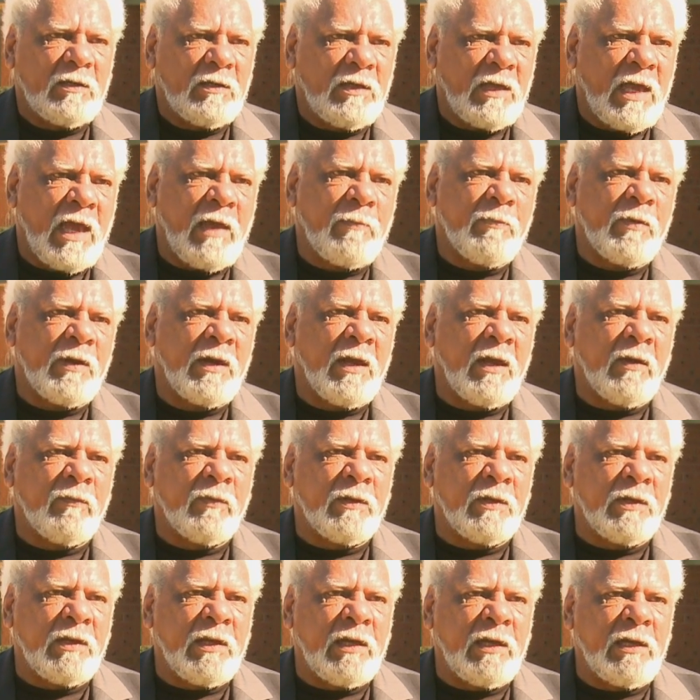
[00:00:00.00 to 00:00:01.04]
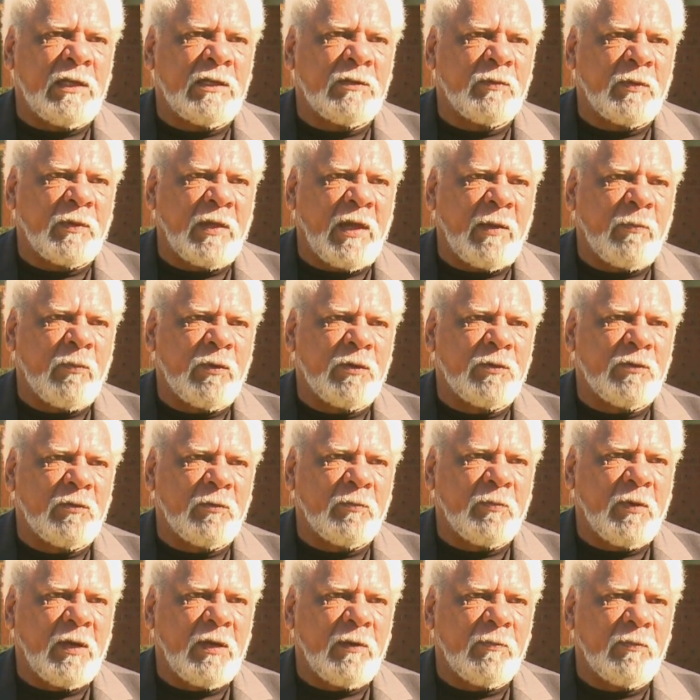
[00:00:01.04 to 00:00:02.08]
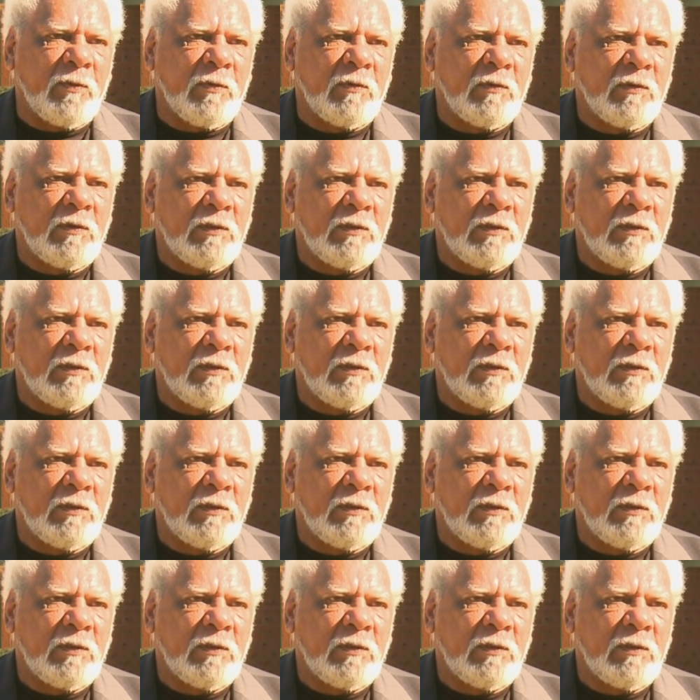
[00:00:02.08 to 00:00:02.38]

happen over the years with Aboriginal people.